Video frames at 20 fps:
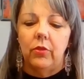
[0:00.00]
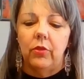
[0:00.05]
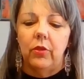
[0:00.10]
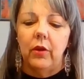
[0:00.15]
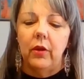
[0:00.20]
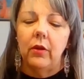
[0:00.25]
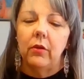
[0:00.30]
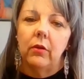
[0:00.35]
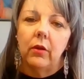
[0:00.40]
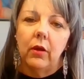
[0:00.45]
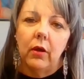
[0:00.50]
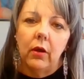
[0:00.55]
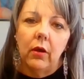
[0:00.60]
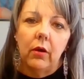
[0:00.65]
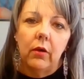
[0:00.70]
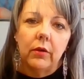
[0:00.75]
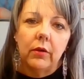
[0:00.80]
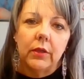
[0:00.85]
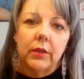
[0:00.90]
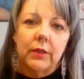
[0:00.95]
They are not
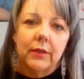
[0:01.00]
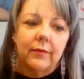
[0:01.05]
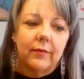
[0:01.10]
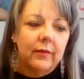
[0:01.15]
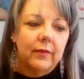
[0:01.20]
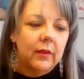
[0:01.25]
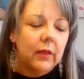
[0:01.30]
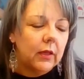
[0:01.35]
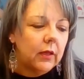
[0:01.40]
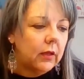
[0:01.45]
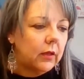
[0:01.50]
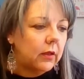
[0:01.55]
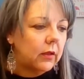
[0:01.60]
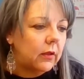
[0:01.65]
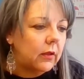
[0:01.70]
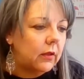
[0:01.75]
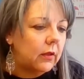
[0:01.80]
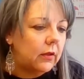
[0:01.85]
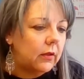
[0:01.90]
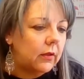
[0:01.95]
all going to
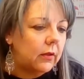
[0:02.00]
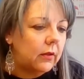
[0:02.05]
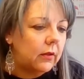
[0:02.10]
stick.